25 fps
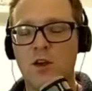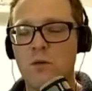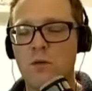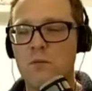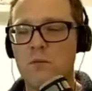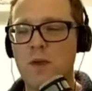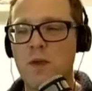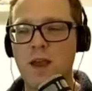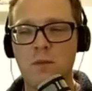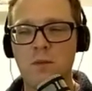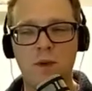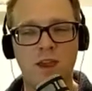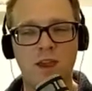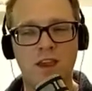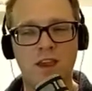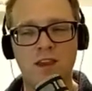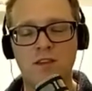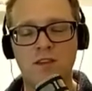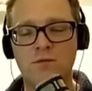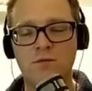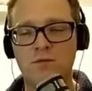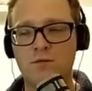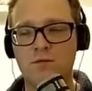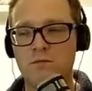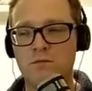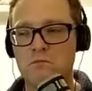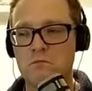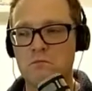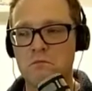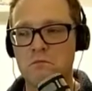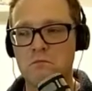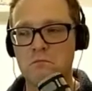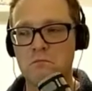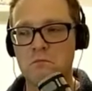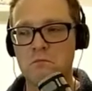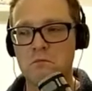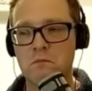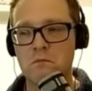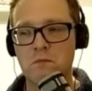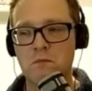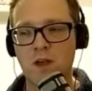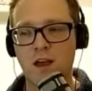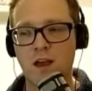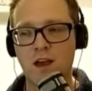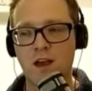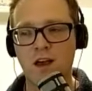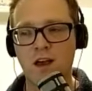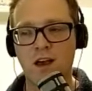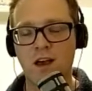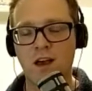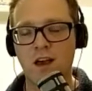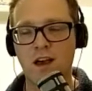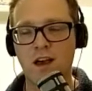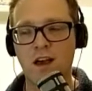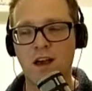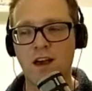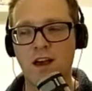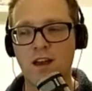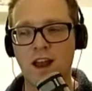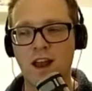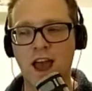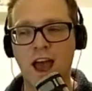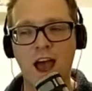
maybe an